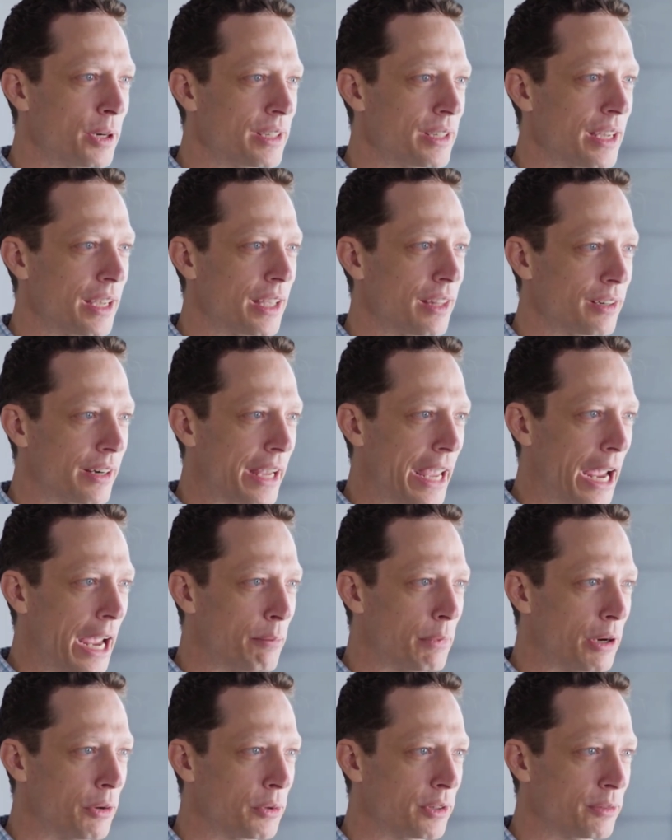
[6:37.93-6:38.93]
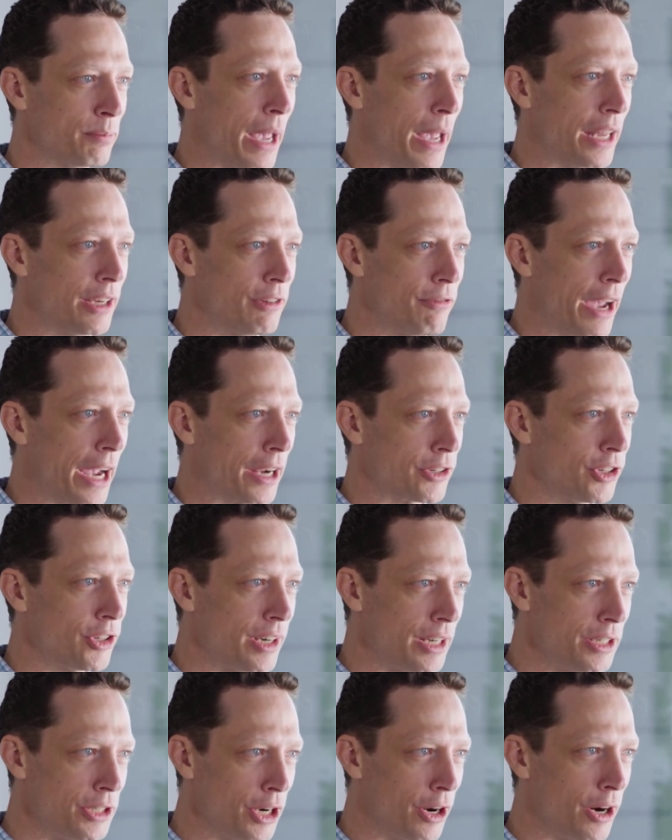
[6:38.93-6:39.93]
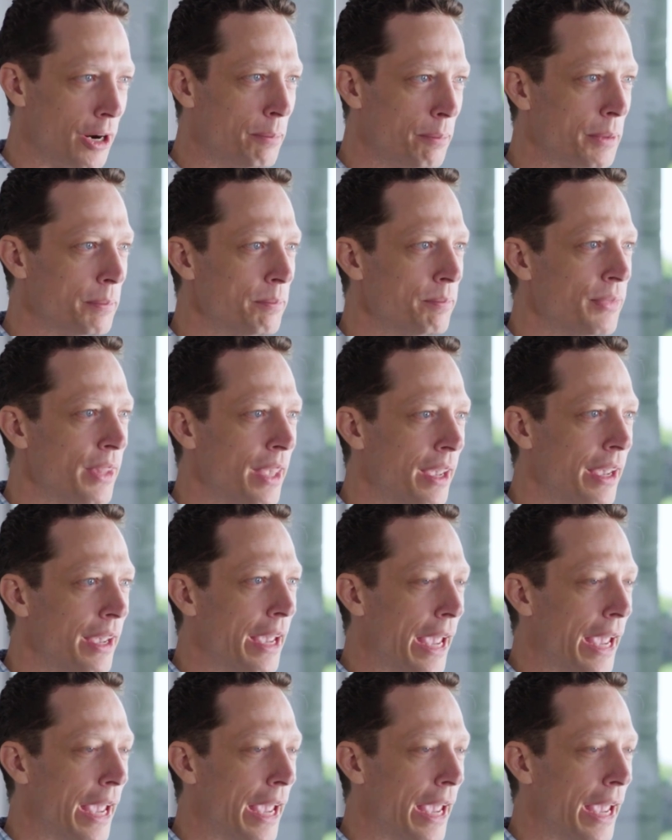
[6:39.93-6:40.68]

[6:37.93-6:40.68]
particular camera was manufactured in Europe